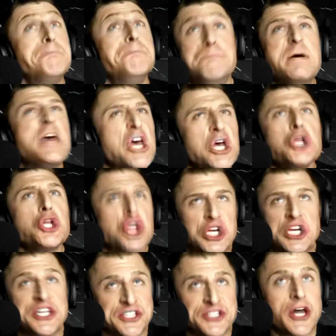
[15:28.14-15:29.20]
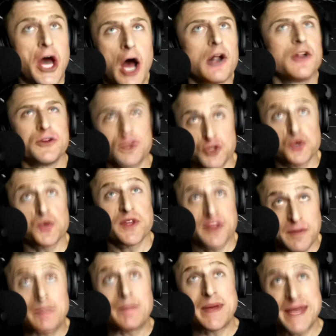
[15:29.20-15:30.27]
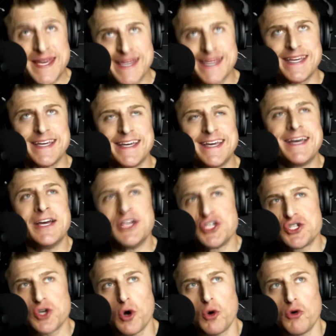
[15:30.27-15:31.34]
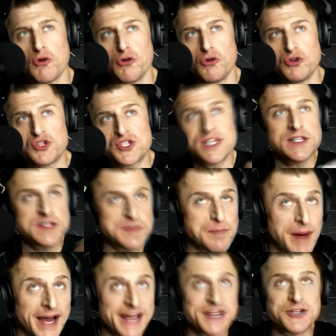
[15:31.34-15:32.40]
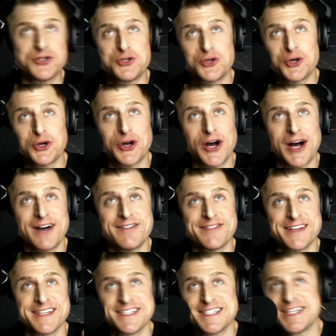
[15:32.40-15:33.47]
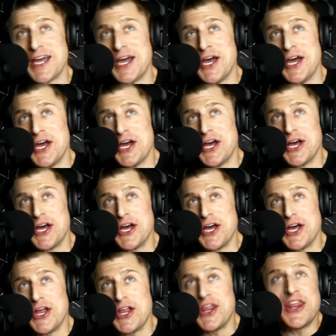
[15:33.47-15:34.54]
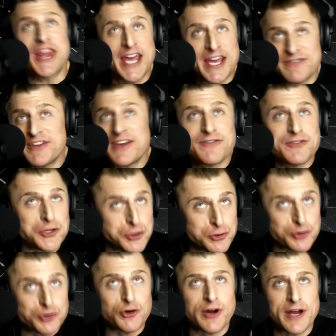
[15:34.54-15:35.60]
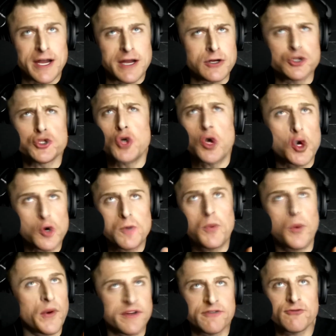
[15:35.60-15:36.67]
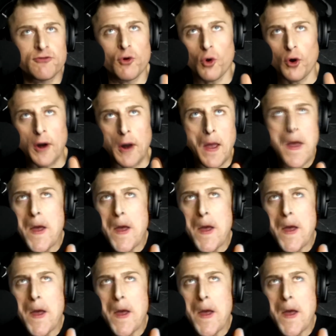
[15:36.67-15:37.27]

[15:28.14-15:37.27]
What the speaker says: billion with a B. So since Biden took office, they've given Ukraine $2.4